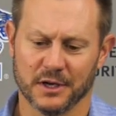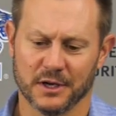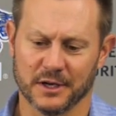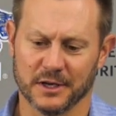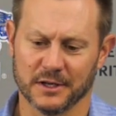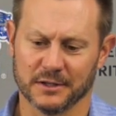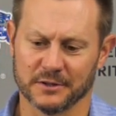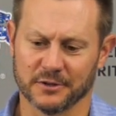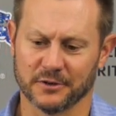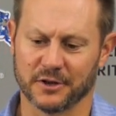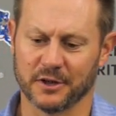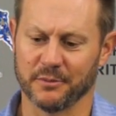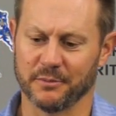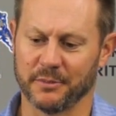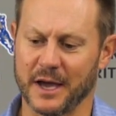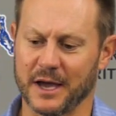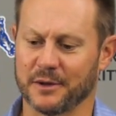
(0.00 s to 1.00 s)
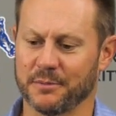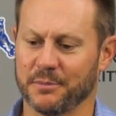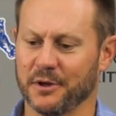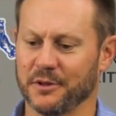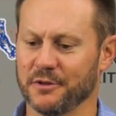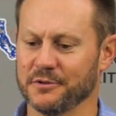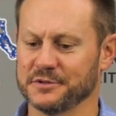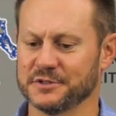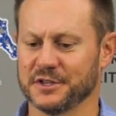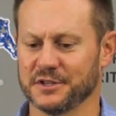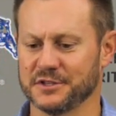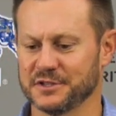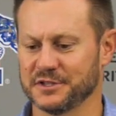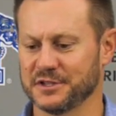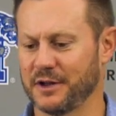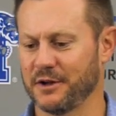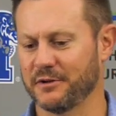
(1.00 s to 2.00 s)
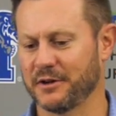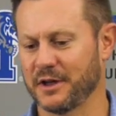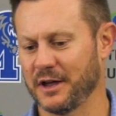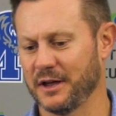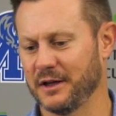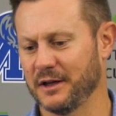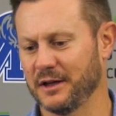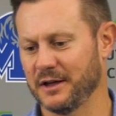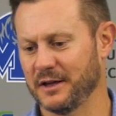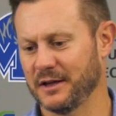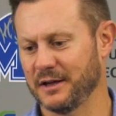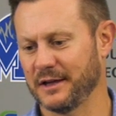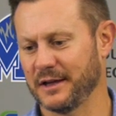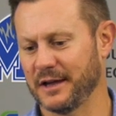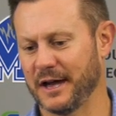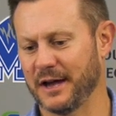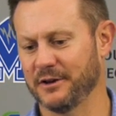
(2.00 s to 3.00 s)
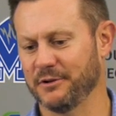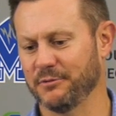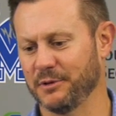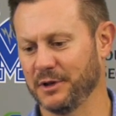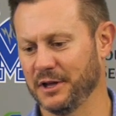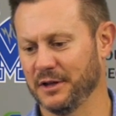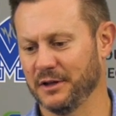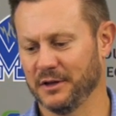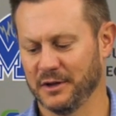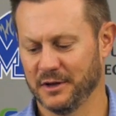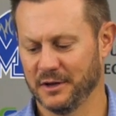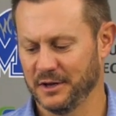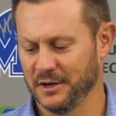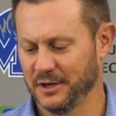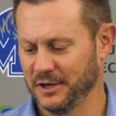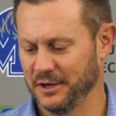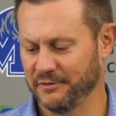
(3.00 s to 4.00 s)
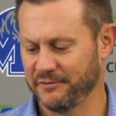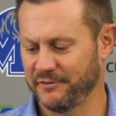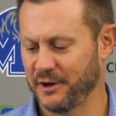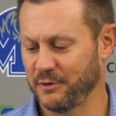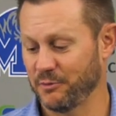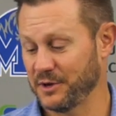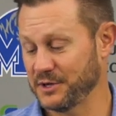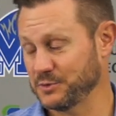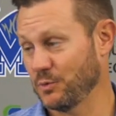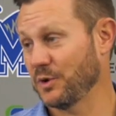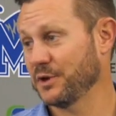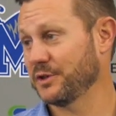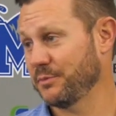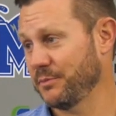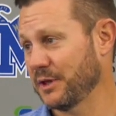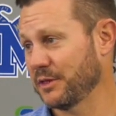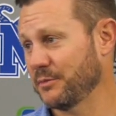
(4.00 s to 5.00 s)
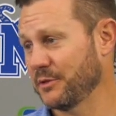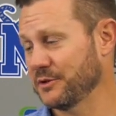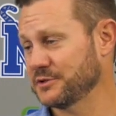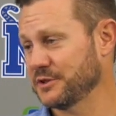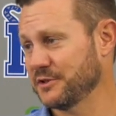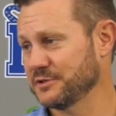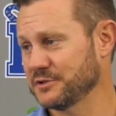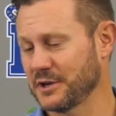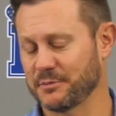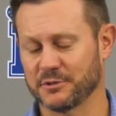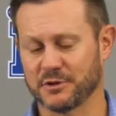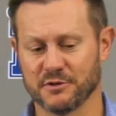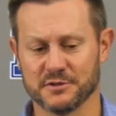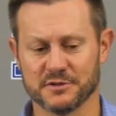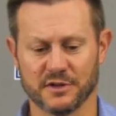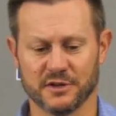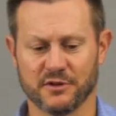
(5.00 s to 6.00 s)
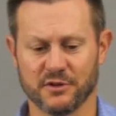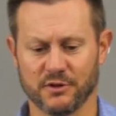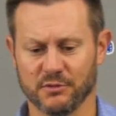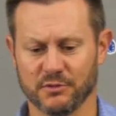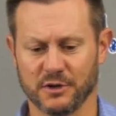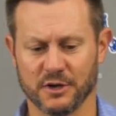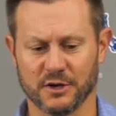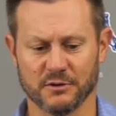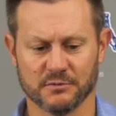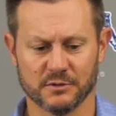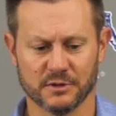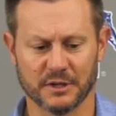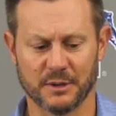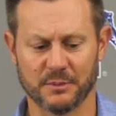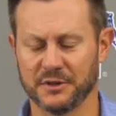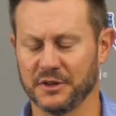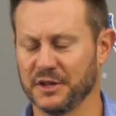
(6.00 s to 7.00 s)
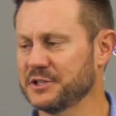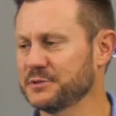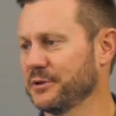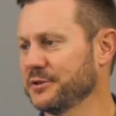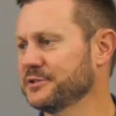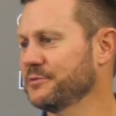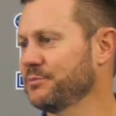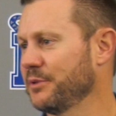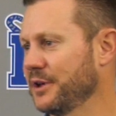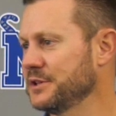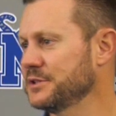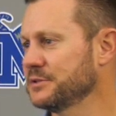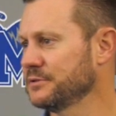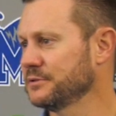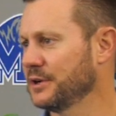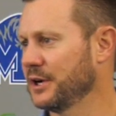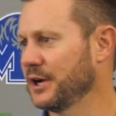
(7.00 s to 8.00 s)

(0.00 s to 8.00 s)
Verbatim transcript: uh, looking back upon those things, you say, okay, how do we, you know, find ways one to make the most of those opportunities, and then two, you know, limit the explosive plays.